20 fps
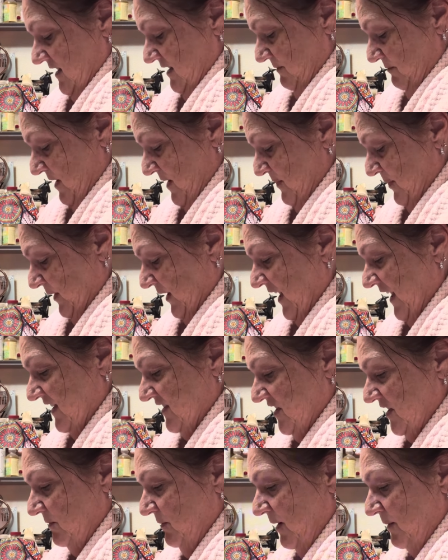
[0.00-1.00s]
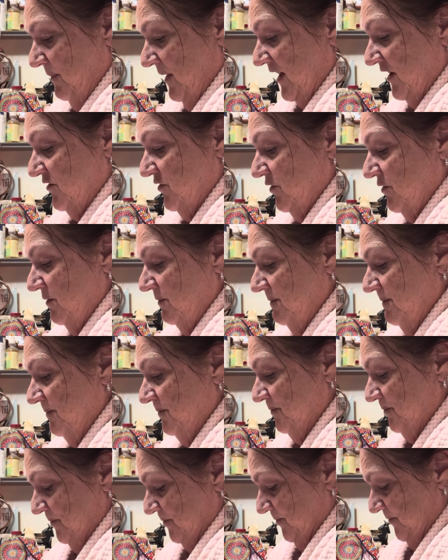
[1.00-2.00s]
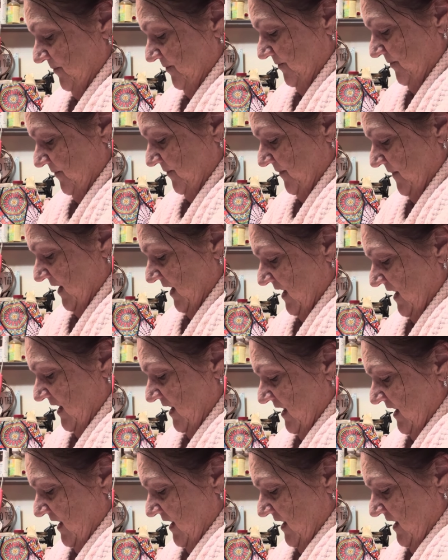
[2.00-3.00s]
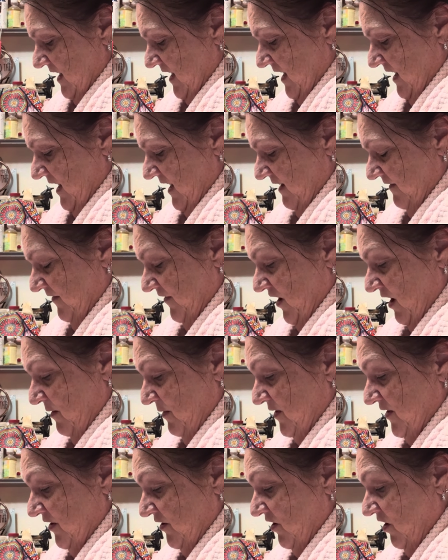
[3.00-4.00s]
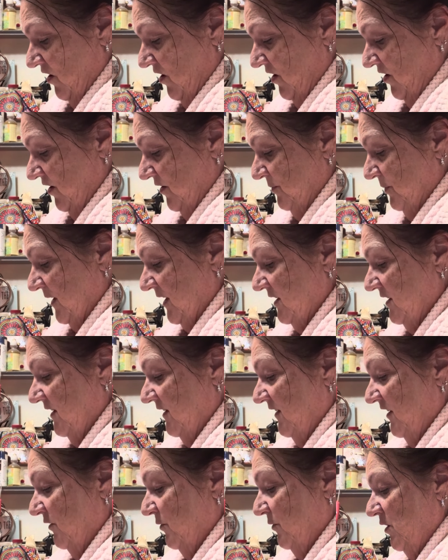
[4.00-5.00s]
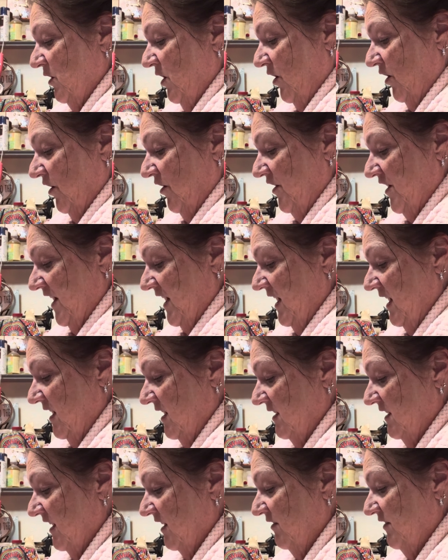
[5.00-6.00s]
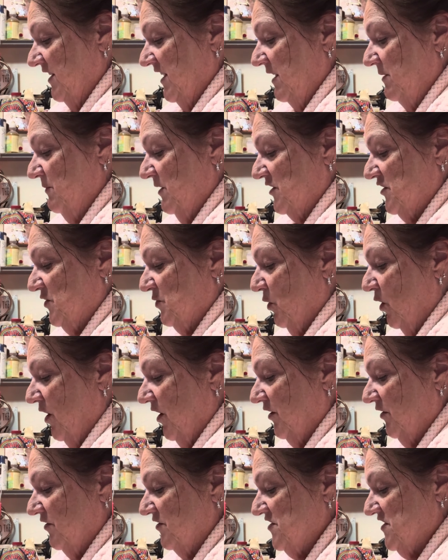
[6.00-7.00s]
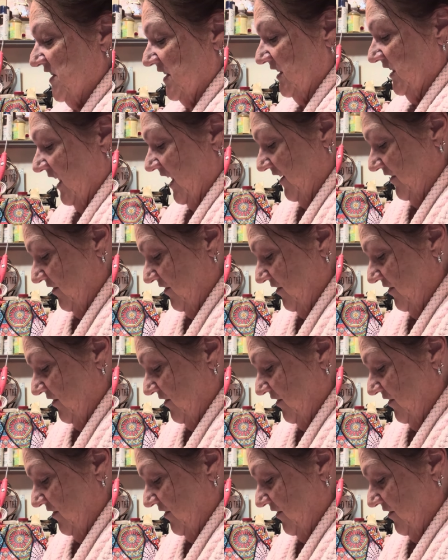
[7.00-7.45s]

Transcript: my plants in my bedroom. I forgot what they're called, but they're hardy. They don't need much water or sunlight